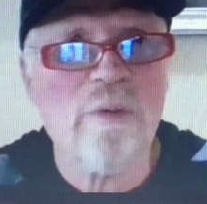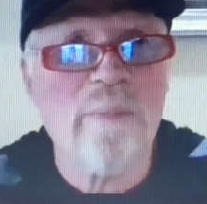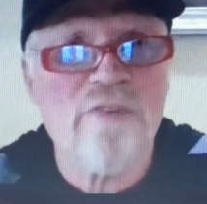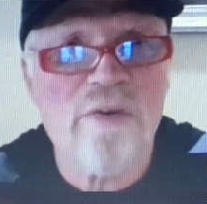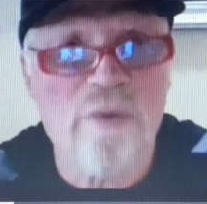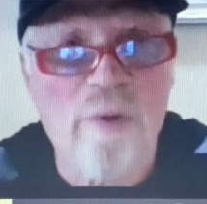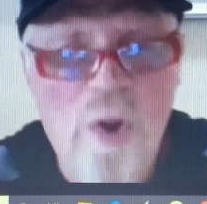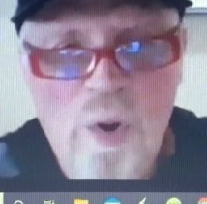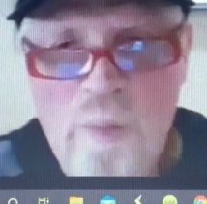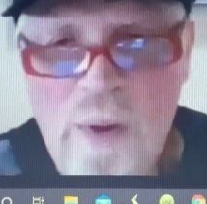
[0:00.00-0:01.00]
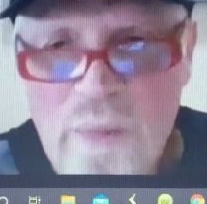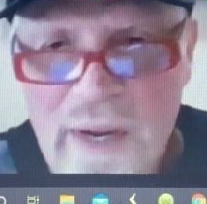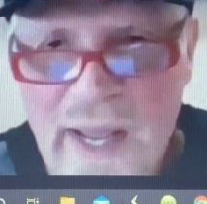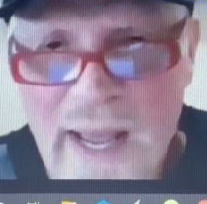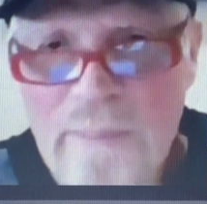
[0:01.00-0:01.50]
a little bit further. What would
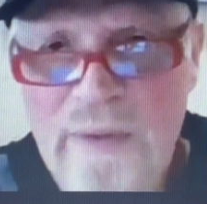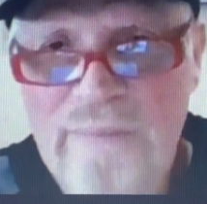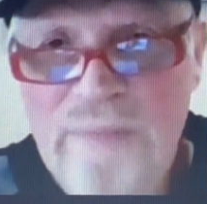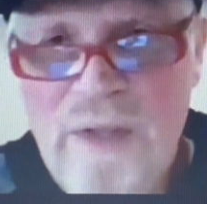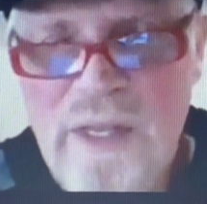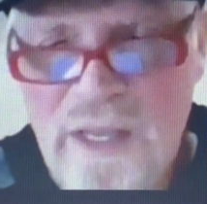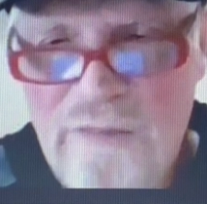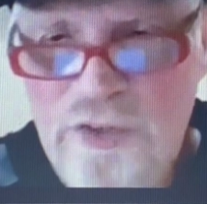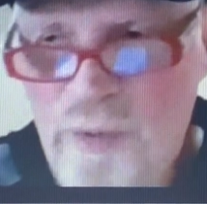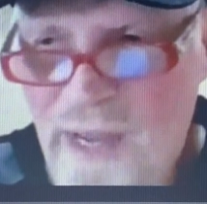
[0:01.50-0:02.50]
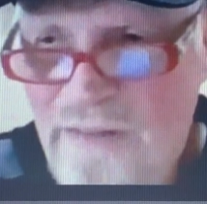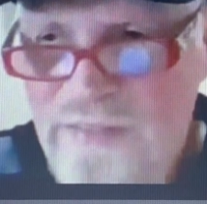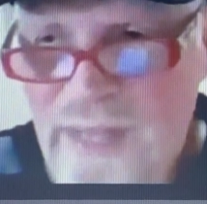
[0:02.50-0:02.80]
happen if you have